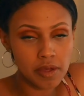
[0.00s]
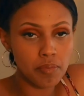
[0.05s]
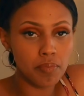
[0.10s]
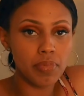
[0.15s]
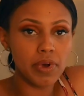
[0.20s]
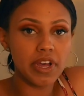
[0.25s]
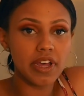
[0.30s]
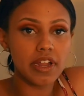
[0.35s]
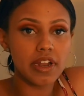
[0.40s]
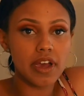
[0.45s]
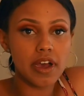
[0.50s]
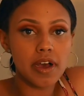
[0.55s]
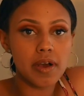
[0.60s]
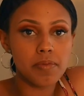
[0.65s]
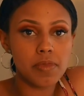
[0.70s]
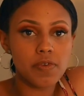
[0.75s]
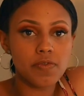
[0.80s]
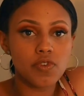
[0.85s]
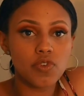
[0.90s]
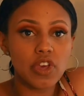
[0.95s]
But
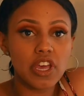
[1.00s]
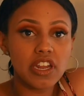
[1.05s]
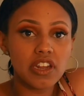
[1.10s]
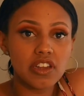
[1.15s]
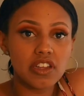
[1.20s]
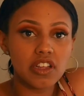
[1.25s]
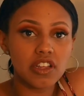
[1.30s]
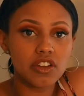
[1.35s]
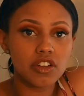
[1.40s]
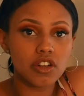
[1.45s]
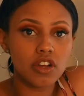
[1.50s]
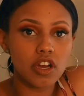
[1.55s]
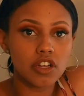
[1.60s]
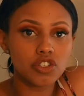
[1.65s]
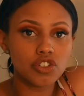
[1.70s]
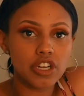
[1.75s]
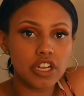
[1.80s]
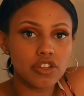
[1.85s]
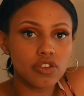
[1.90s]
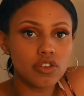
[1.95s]
if you get a deal under
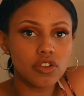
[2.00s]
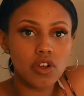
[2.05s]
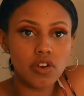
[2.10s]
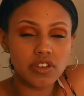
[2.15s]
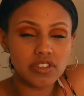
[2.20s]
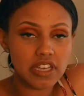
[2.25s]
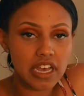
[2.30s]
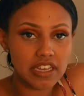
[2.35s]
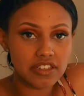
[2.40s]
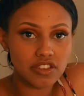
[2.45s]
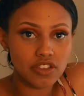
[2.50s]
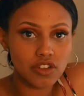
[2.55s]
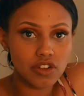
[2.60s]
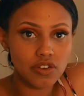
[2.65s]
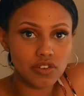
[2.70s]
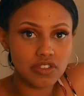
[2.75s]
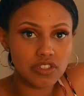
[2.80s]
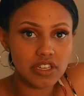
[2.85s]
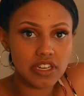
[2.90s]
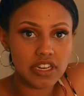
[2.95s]
contract, you can always ask,
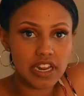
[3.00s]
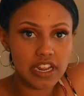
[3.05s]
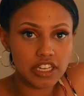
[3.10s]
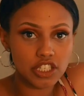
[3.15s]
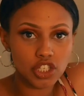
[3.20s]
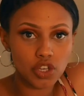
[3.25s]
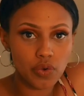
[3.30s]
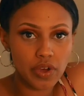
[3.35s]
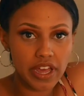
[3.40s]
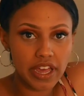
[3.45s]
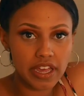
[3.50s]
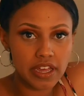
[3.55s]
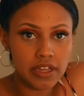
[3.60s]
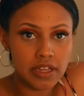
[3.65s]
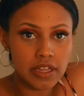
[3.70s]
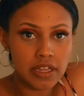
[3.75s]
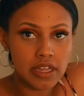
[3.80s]
is it an HOA?